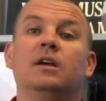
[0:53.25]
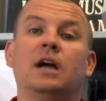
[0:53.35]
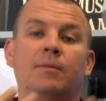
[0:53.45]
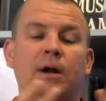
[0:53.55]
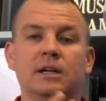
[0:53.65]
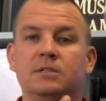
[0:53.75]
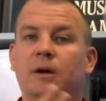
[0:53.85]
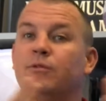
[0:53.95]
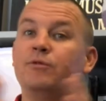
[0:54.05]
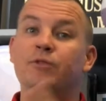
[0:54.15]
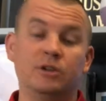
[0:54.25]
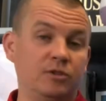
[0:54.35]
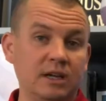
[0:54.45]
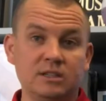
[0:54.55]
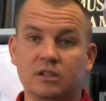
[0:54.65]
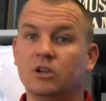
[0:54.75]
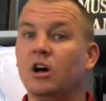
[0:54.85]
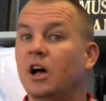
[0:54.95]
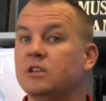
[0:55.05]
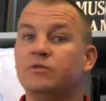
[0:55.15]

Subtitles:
Chiropractic is about addressing the cause,